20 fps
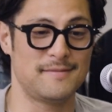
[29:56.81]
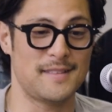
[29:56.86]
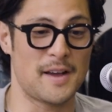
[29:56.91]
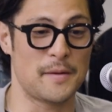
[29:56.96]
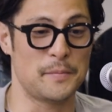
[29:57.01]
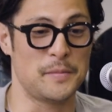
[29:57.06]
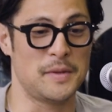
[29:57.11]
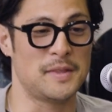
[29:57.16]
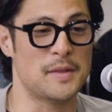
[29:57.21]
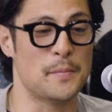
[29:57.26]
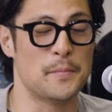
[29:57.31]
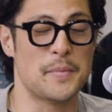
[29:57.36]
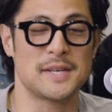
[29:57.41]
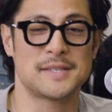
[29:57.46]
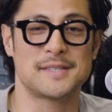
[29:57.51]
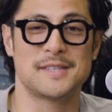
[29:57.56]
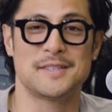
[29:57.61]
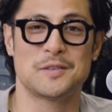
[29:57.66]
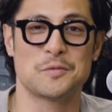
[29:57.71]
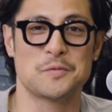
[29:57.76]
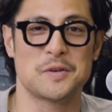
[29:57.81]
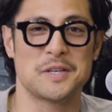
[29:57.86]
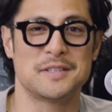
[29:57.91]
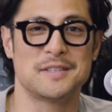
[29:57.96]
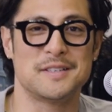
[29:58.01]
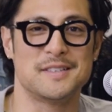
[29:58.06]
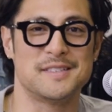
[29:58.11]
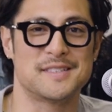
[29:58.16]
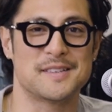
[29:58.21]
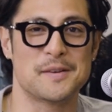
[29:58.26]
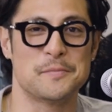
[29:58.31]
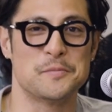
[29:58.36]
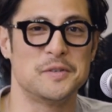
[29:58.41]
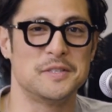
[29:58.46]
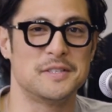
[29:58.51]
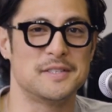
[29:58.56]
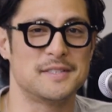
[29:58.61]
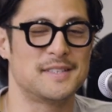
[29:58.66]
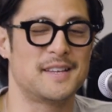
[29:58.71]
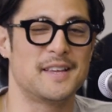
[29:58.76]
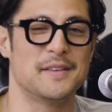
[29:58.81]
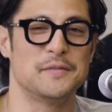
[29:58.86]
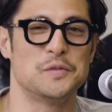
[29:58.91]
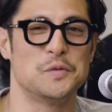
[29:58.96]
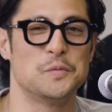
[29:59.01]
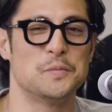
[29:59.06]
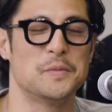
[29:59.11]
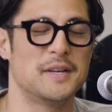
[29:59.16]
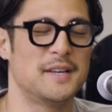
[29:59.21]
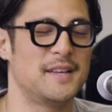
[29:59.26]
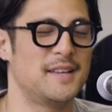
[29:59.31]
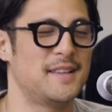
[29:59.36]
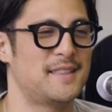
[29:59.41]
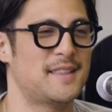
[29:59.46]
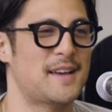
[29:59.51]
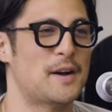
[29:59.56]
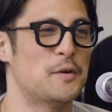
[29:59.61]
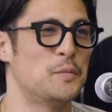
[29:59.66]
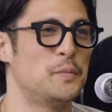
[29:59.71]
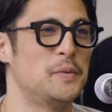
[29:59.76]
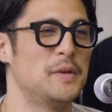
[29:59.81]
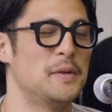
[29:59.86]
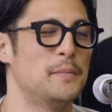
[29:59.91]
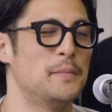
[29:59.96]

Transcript: the best situation is someone just gives you money. That would be